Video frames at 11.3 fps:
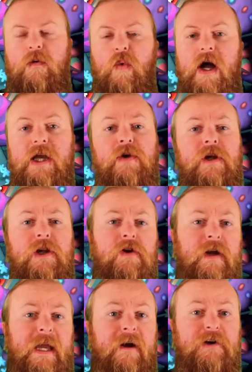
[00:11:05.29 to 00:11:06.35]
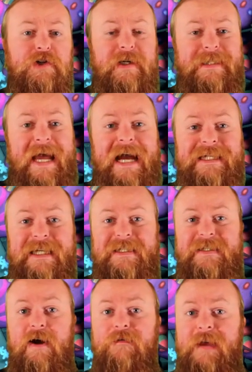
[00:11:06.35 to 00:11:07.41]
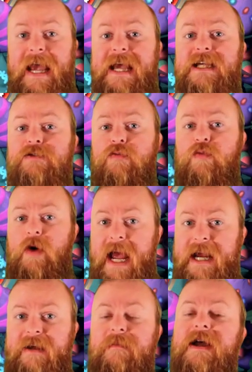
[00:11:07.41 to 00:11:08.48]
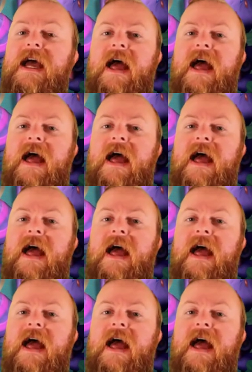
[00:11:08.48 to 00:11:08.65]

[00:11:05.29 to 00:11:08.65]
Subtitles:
What unit your character attacks itself is random,